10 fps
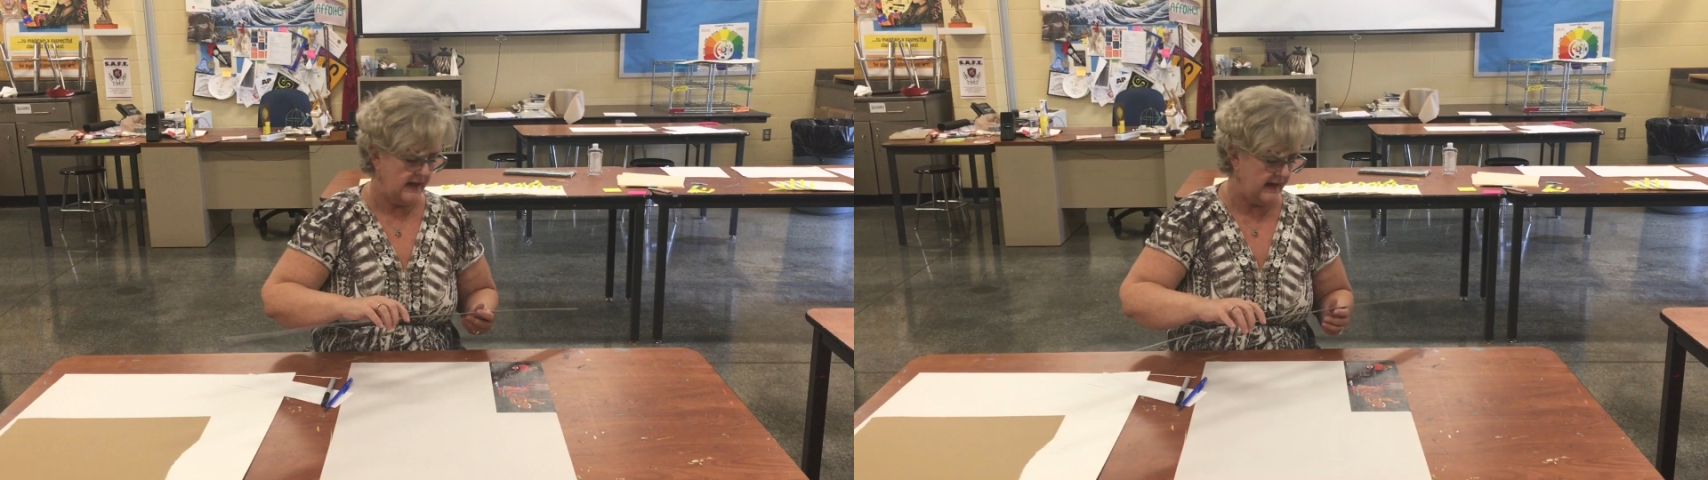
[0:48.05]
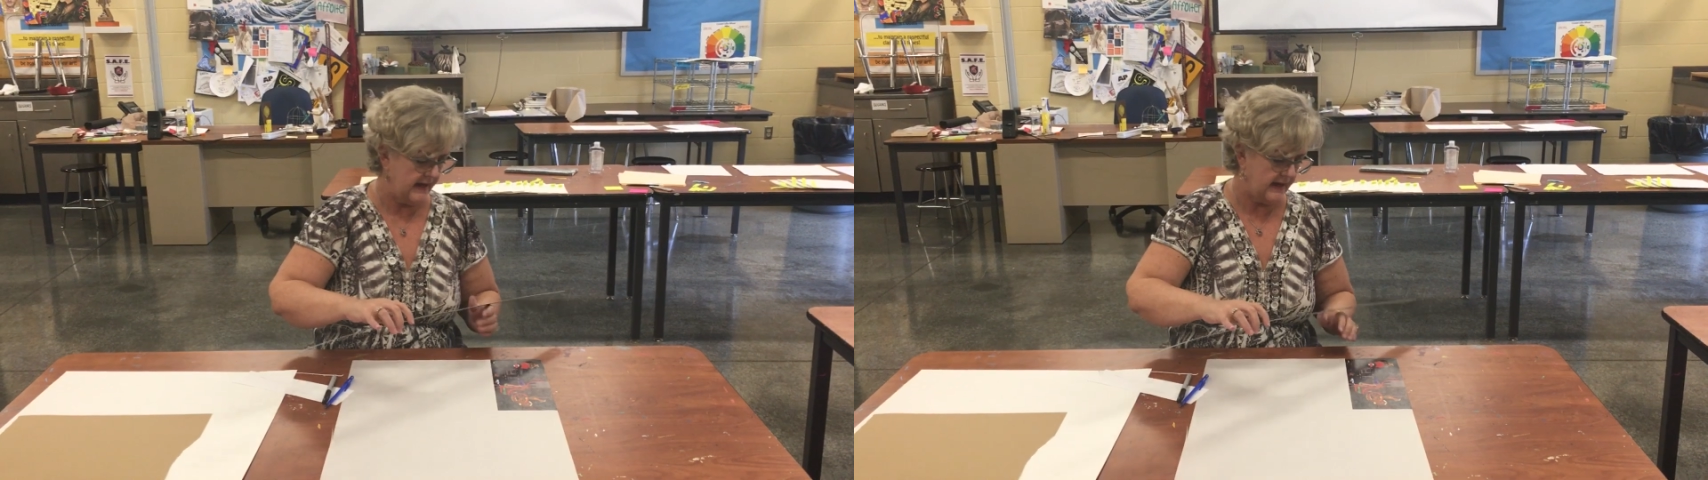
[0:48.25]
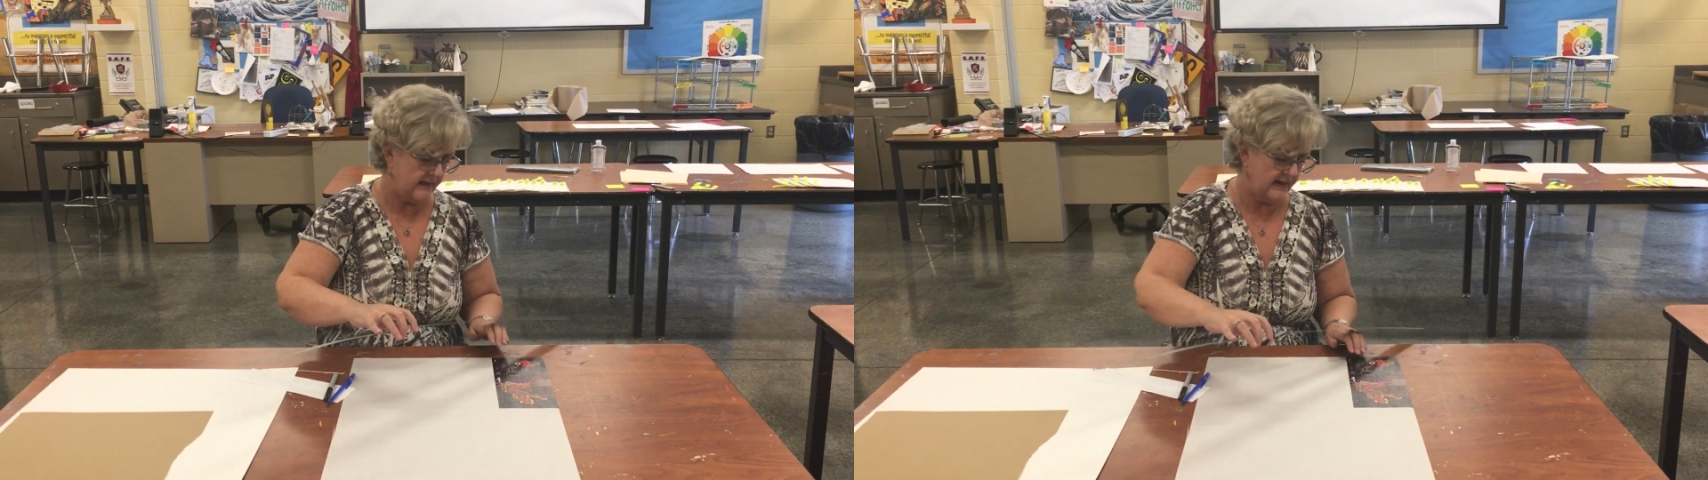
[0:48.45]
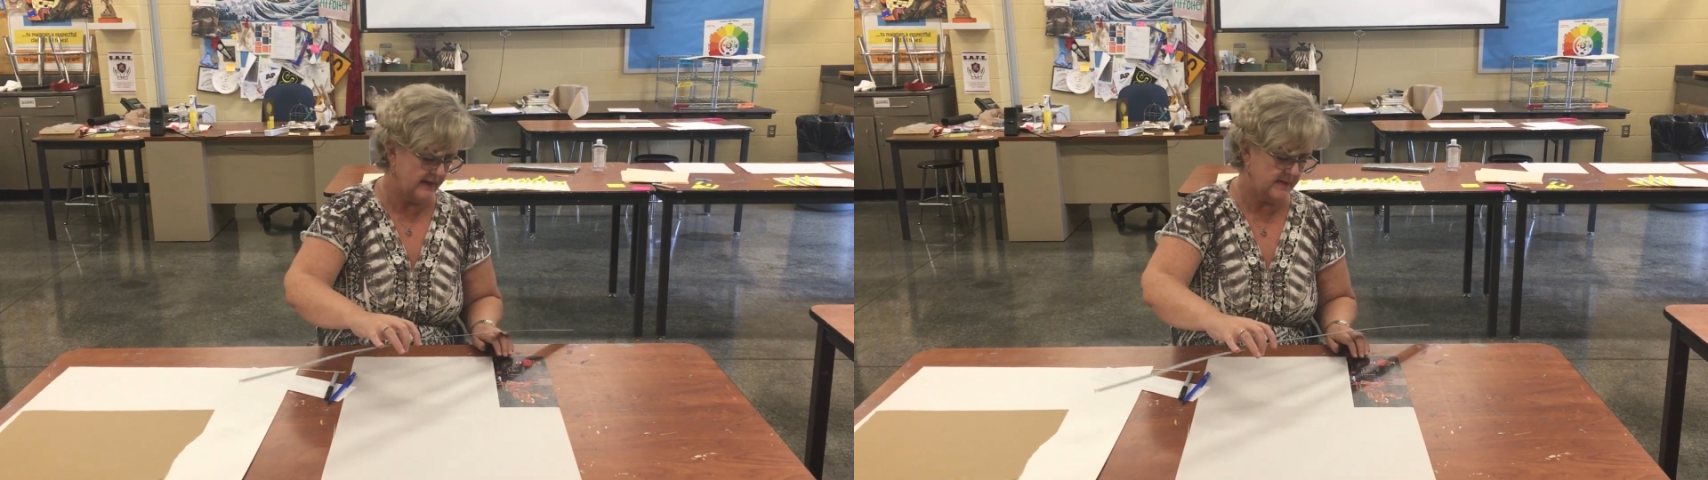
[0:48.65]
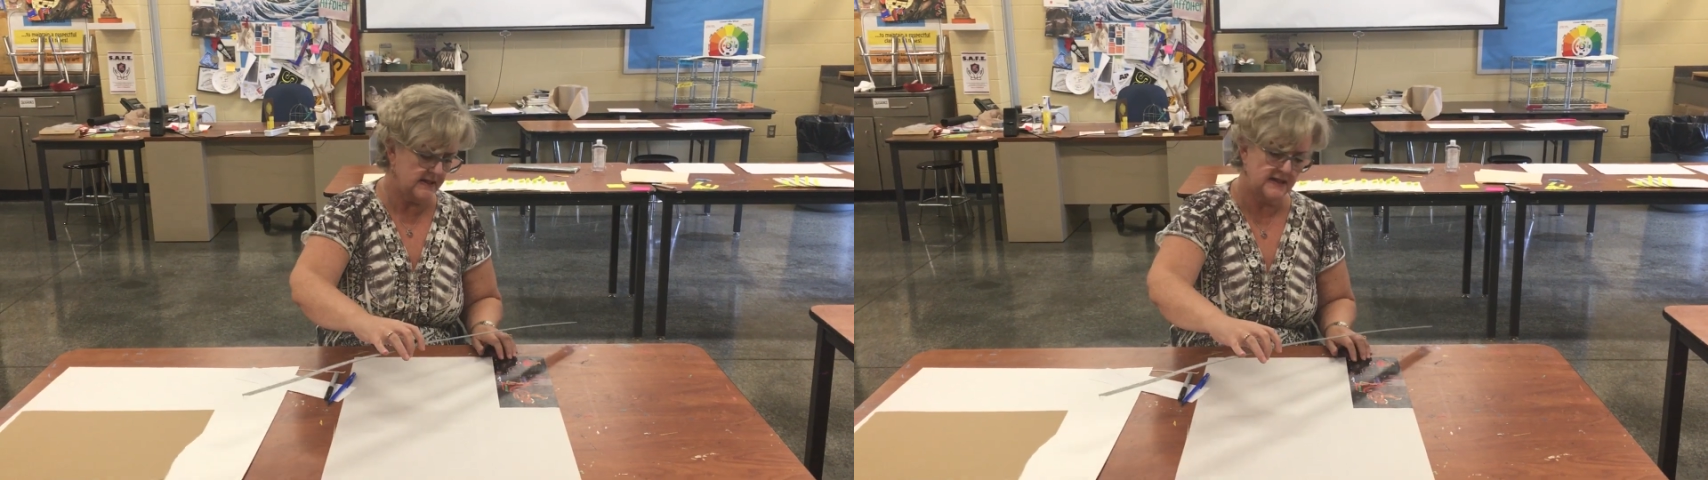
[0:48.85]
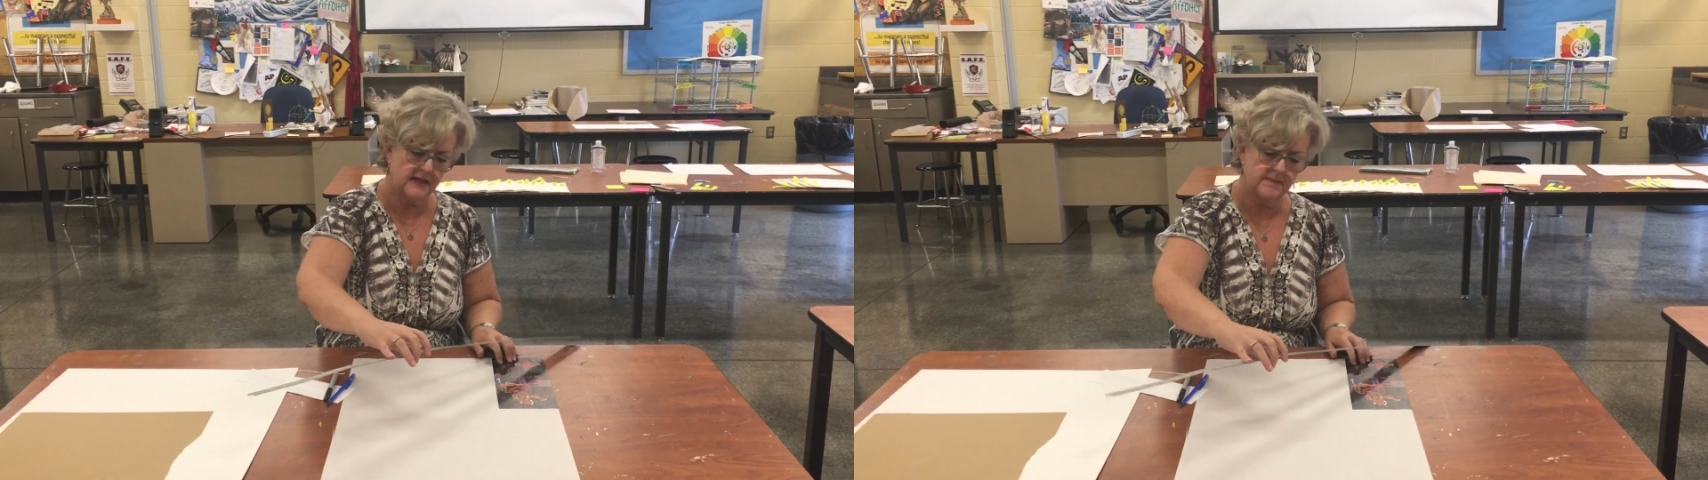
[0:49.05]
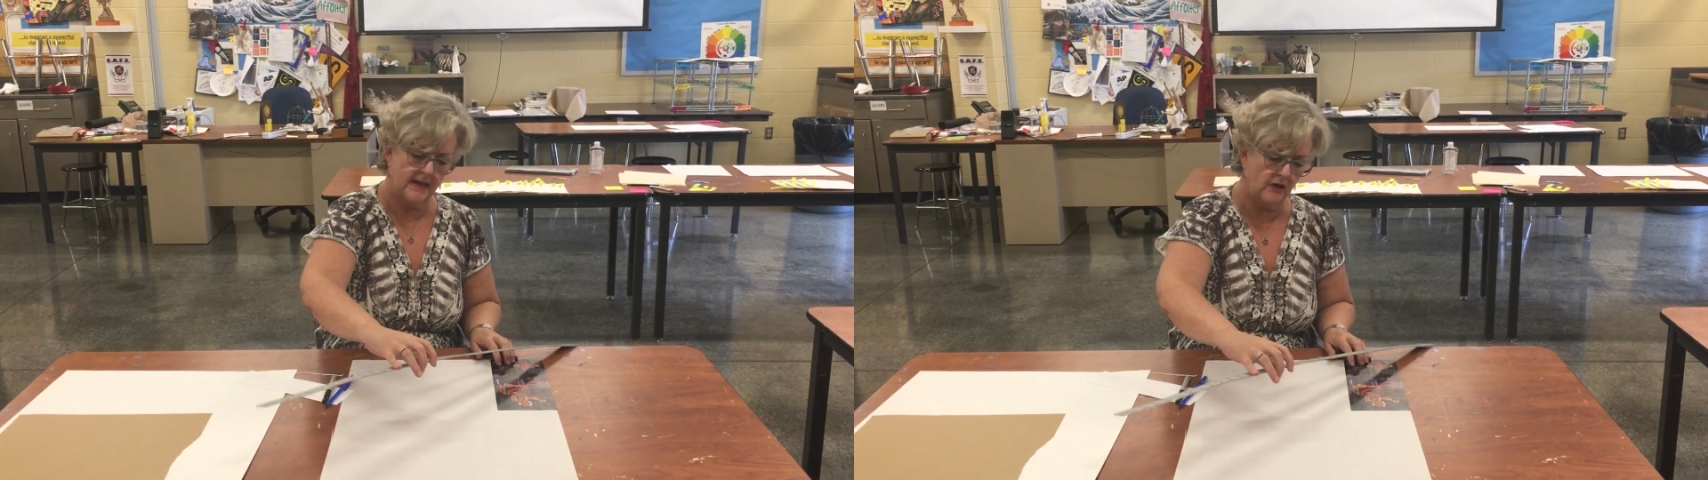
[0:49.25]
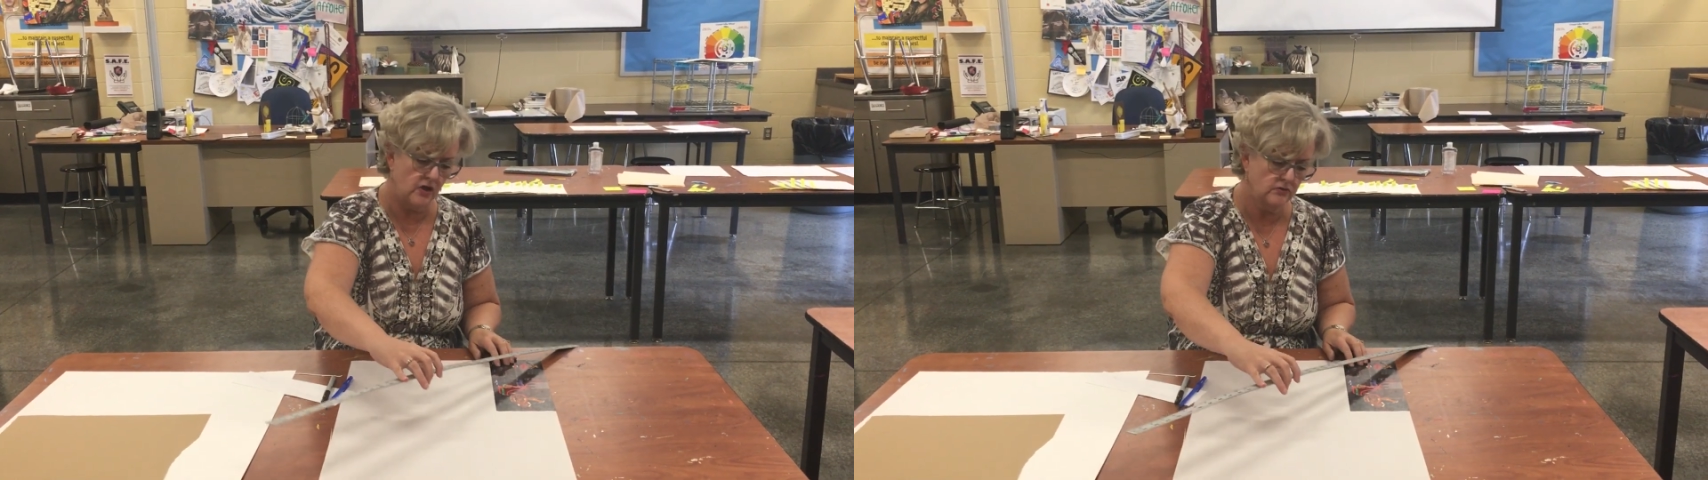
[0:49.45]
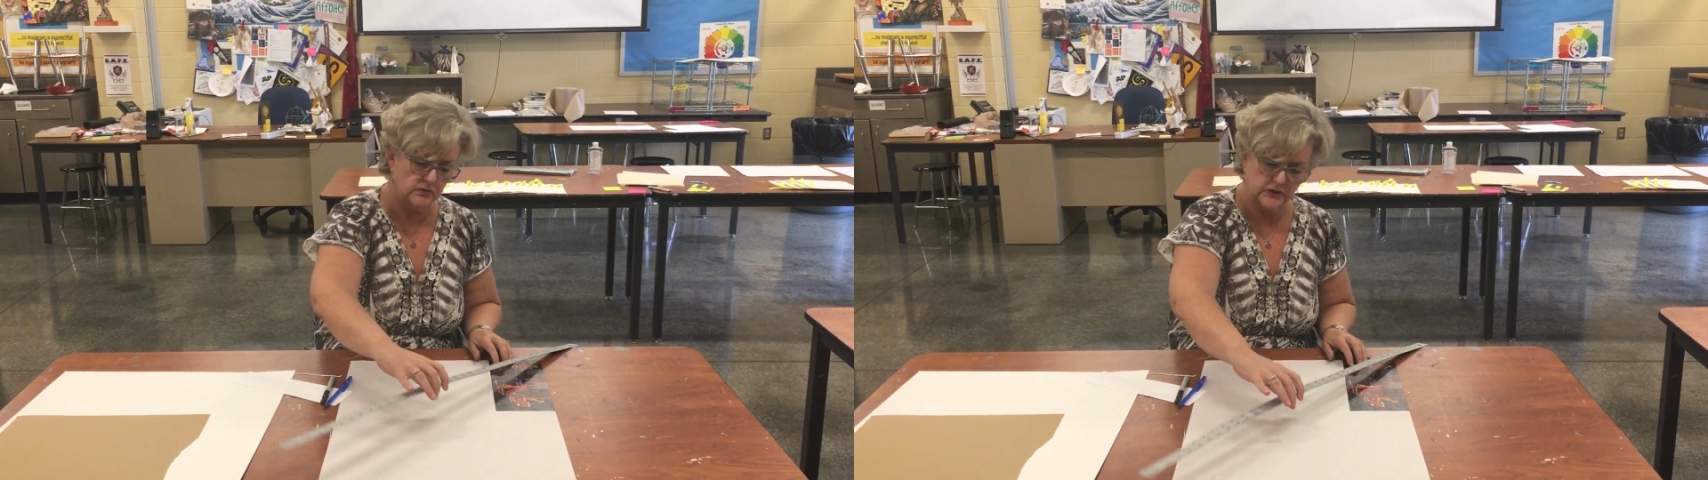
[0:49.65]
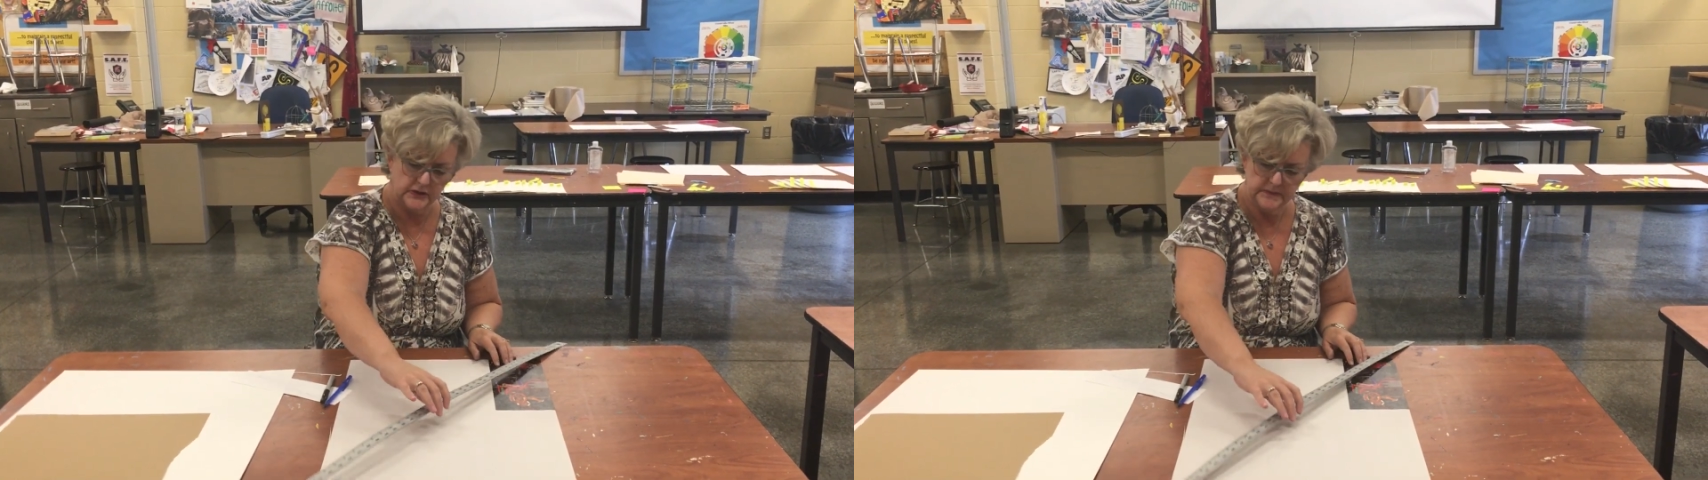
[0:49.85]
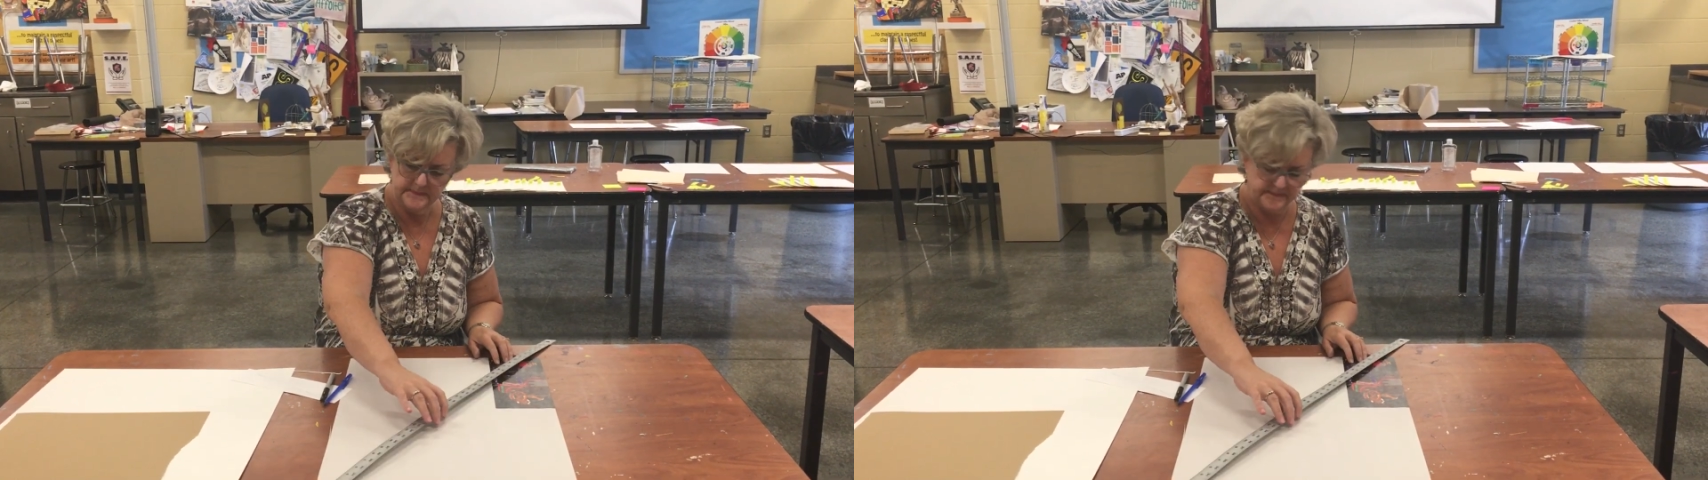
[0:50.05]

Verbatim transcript: And then I'm gonna take my long ruler